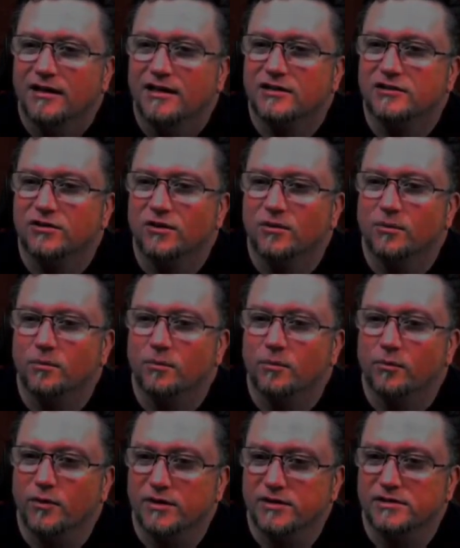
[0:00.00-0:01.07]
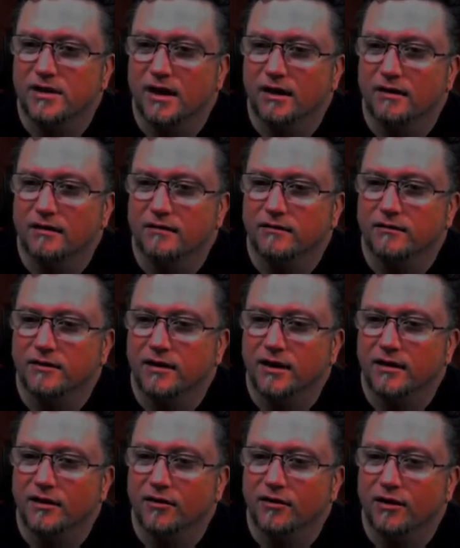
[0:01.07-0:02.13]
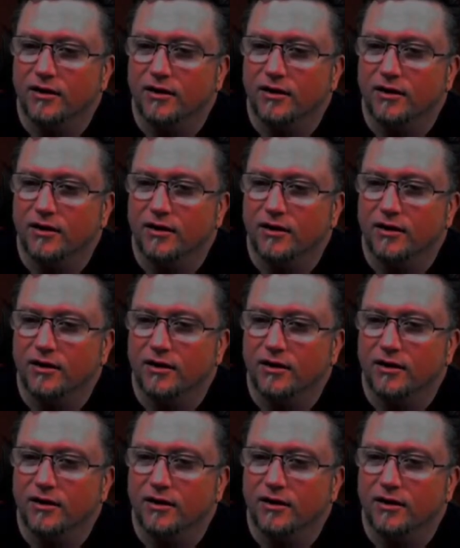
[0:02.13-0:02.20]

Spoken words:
He's gonna reset. Look at, here he